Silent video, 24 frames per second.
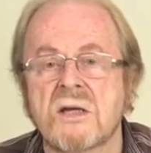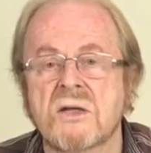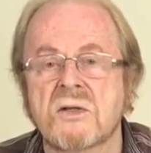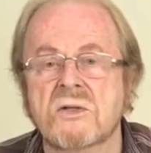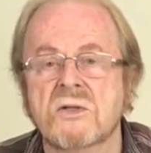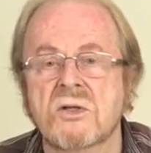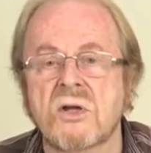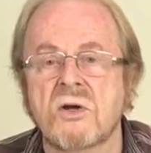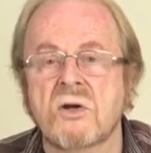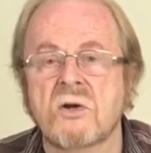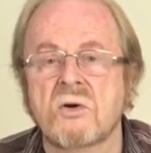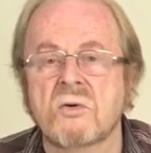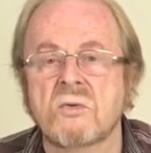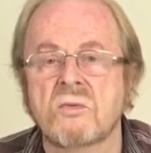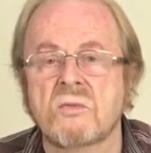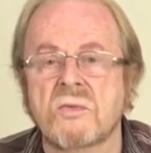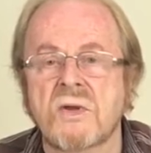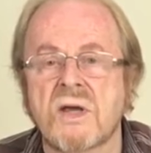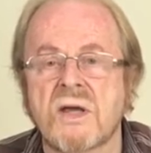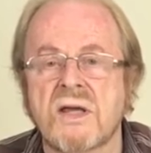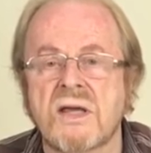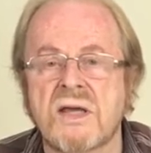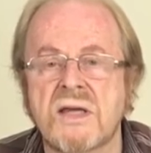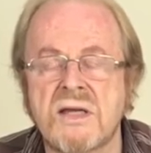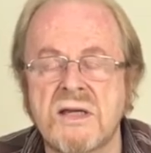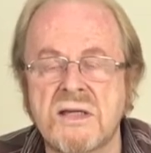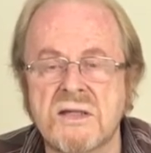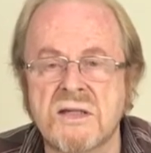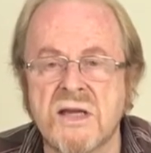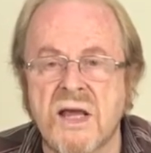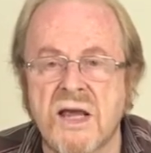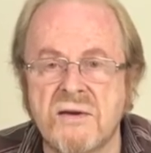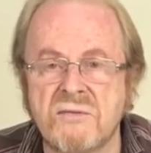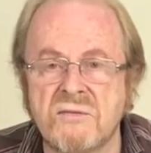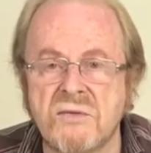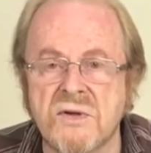so there is
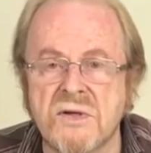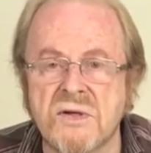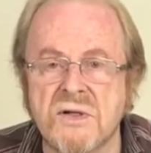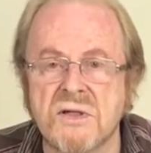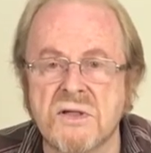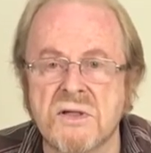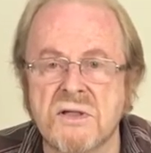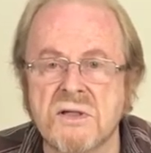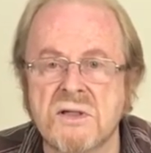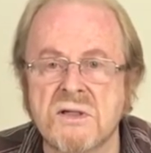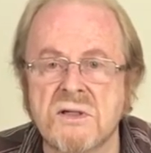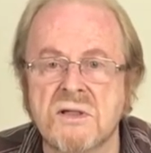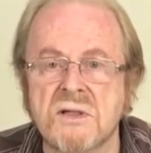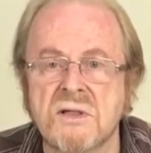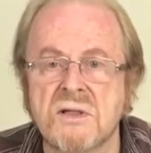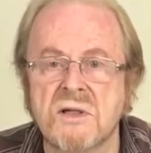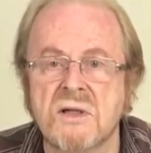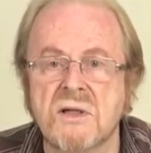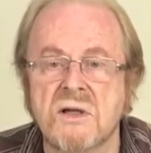evidence